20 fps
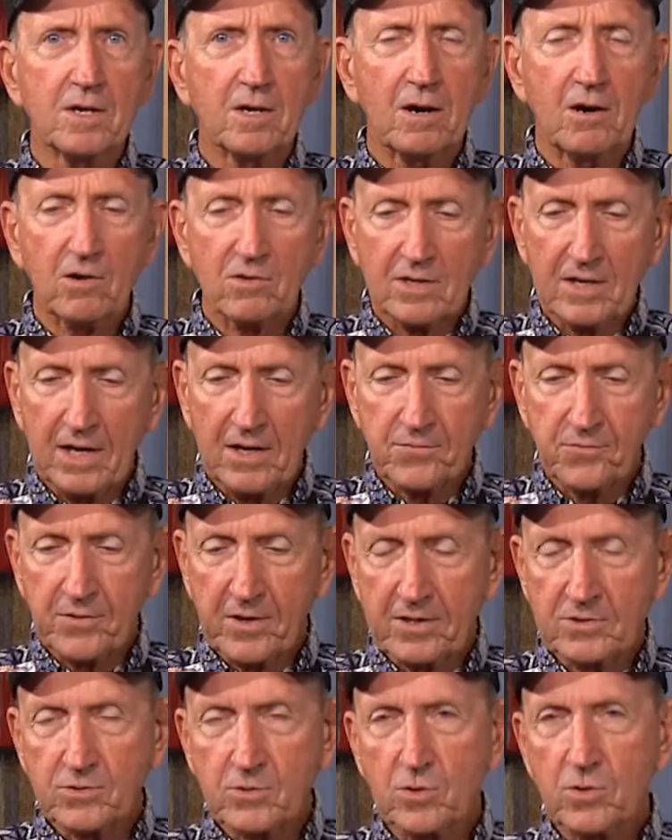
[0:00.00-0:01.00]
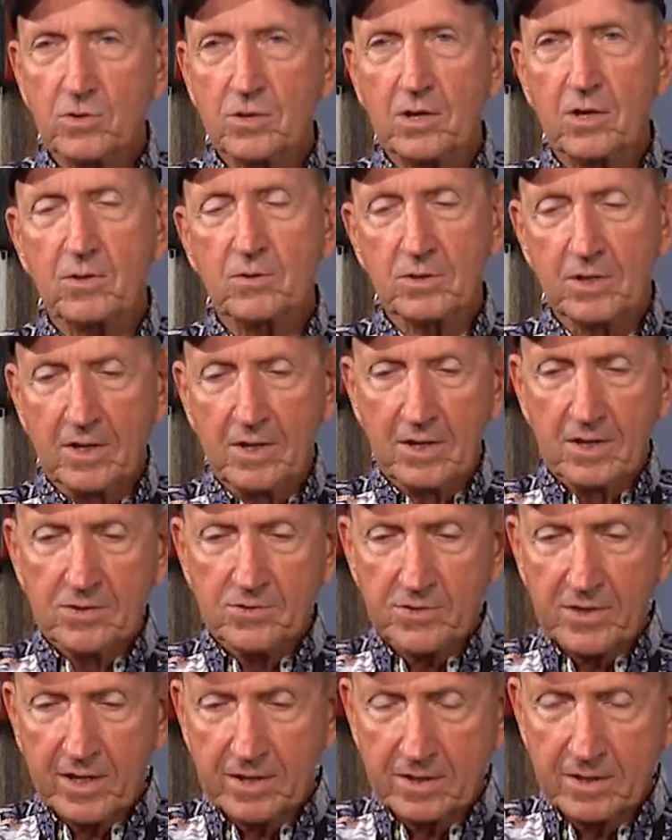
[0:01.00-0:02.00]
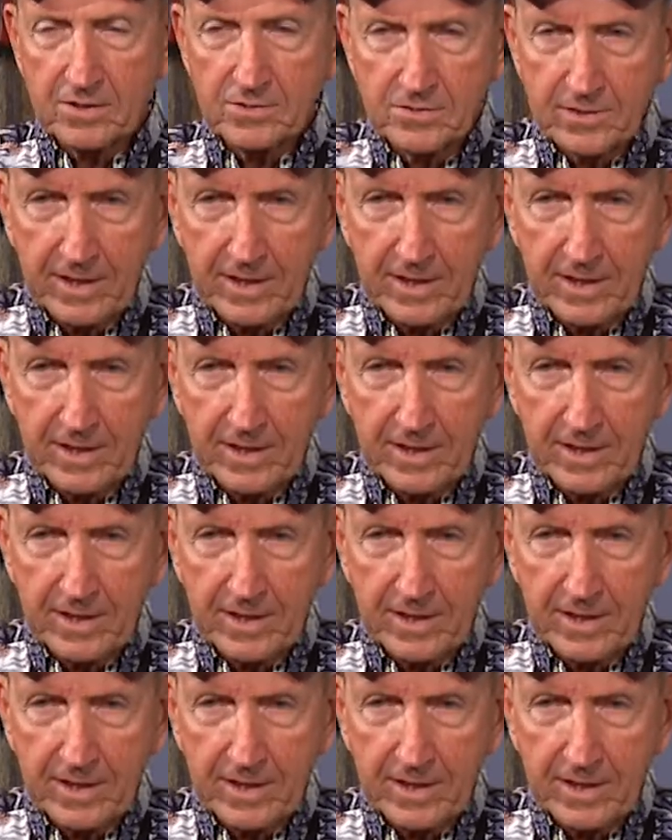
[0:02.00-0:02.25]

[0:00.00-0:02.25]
all kinds of things going on. Check this